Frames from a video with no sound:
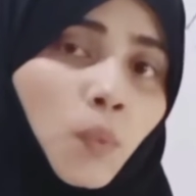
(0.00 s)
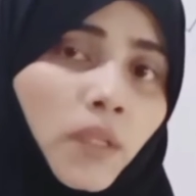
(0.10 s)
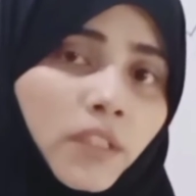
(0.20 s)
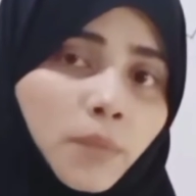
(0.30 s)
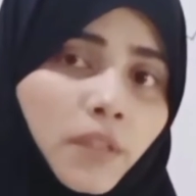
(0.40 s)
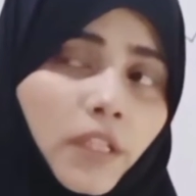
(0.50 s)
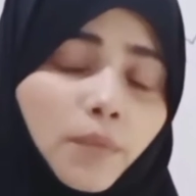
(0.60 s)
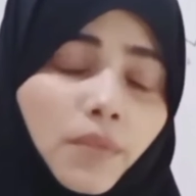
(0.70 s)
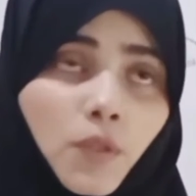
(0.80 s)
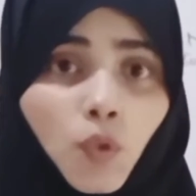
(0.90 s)

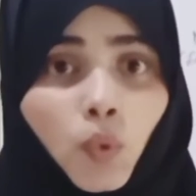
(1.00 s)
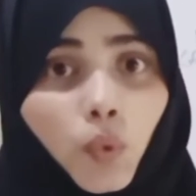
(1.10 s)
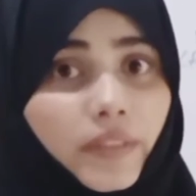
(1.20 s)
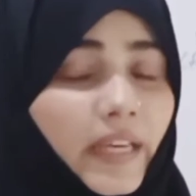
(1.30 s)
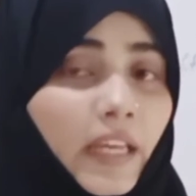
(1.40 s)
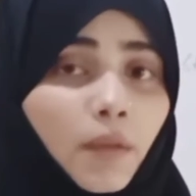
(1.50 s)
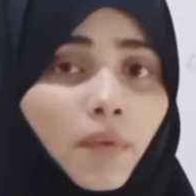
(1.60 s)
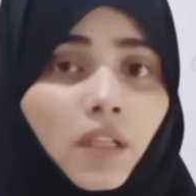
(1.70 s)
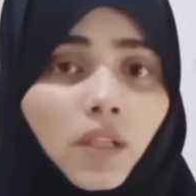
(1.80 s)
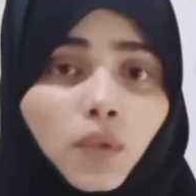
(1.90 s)
Vertebrate means those
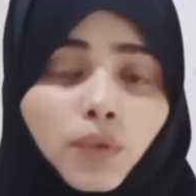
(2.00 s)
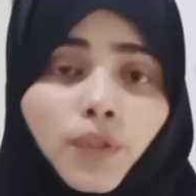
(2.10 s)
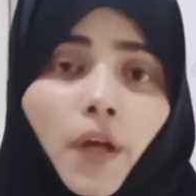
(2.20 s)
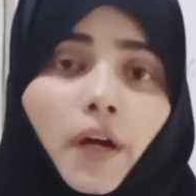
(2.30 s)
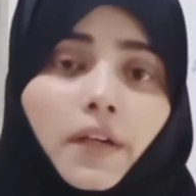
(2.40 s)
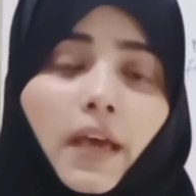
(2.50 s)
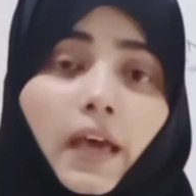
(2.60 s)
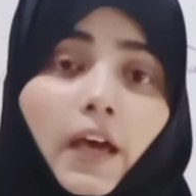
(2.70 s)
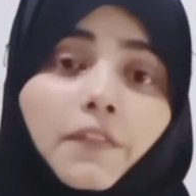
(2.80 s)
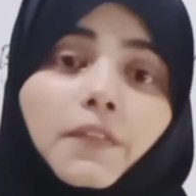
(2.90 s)
animals who do not
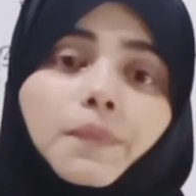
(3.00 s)
have